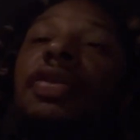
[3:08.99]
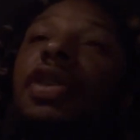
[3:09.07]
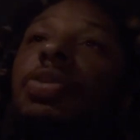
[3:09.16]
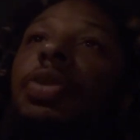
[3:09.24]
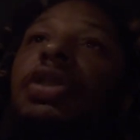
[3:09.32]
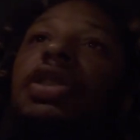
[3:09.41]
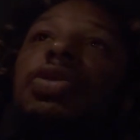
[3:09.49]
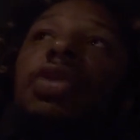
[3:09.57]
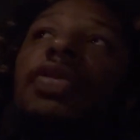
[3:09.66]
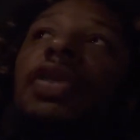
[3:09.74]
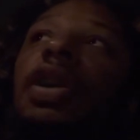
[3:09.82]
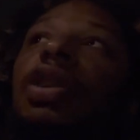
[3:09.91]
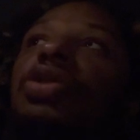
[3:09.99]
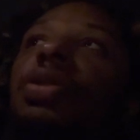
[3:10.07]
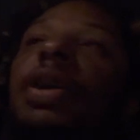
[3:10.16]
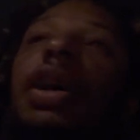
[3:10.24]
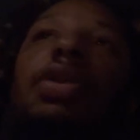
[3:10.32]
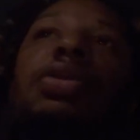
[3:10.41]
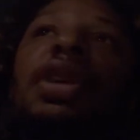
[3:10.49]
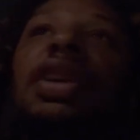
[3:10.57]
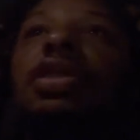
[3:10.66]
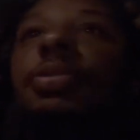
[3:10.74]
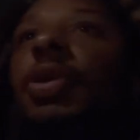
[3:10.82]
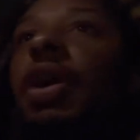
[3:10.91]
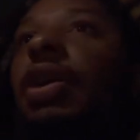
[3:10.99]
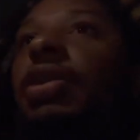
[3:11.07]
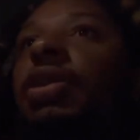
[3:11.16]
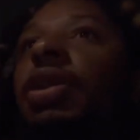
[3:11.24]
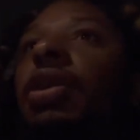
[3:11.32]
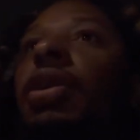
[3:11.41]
First person $2,500. I'm not gonna change the price.